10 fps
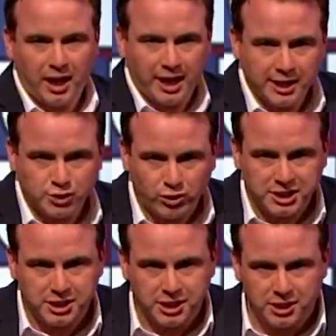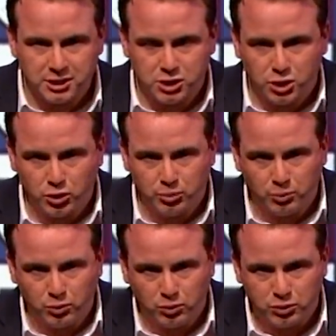and he's resting two
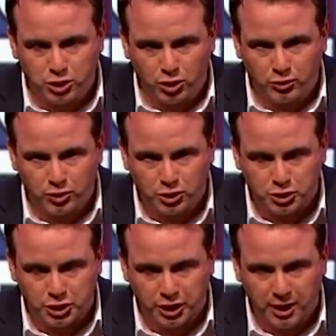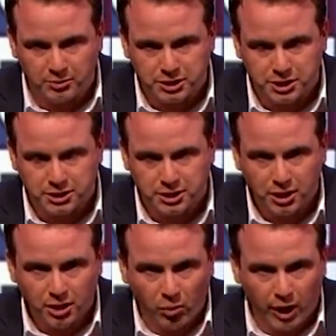balls on the cushion there, which is
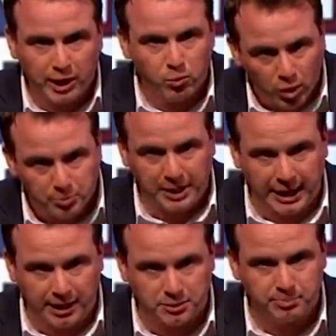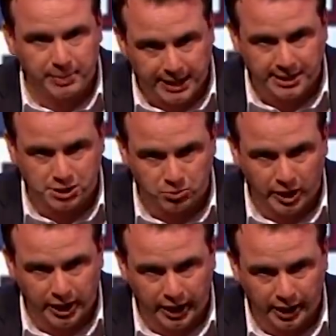why he won't be allowed back into
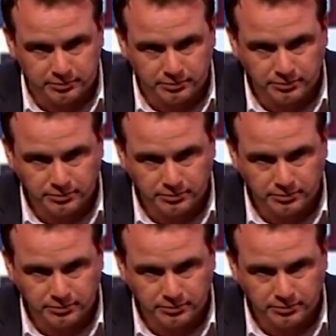Ikea.